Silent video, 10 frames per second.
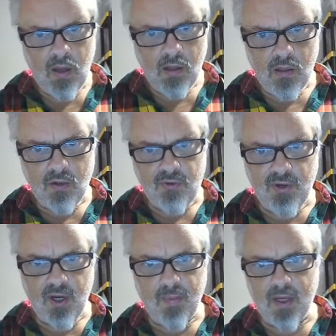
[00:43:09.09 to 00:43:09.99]
Look for a
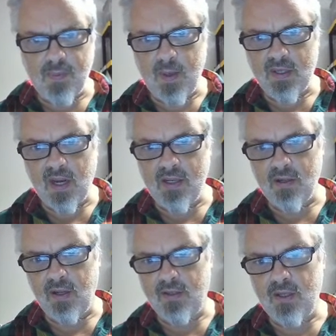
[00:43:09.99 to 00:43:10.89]
nearby spice geyser
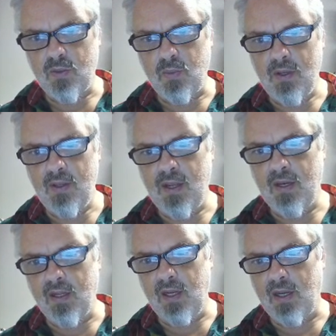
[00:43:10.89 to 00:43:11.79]
like this one,
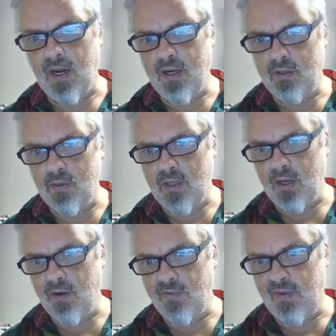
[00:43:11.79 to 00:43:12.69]
then click on it to send
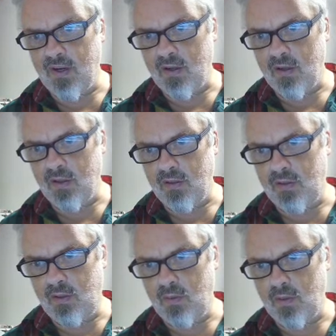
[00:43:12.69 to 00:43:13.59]
your vehicle
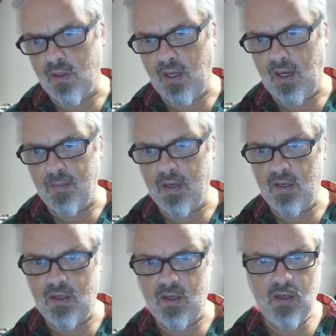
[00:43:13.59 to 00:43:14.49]
to claim
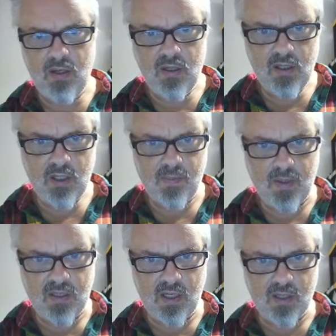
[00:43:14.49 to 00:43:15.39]
it.
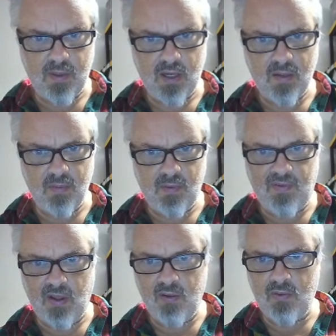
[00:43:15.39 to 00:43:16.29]
Spice has become a
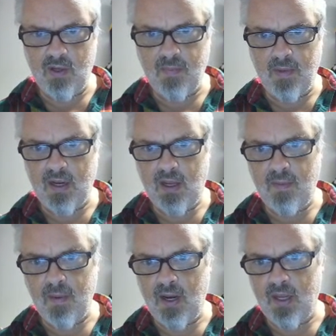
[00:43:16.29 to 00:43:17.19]
valued commodity.
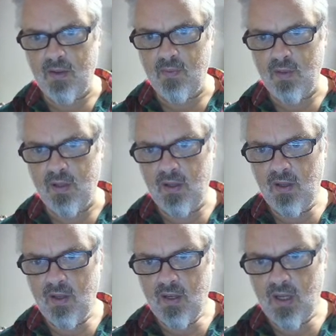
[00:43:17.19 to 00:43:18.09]
Mining it will
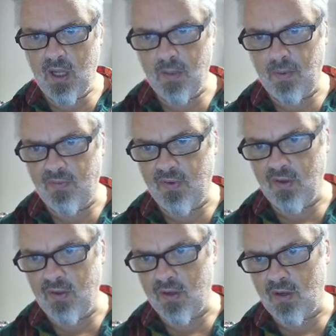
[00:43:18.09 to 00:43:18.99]
help
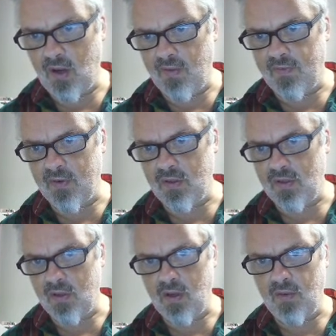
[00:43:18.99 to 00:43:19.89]
fill the
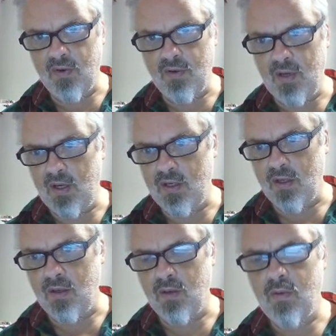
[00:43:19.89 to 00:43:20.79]
coffers of your nation.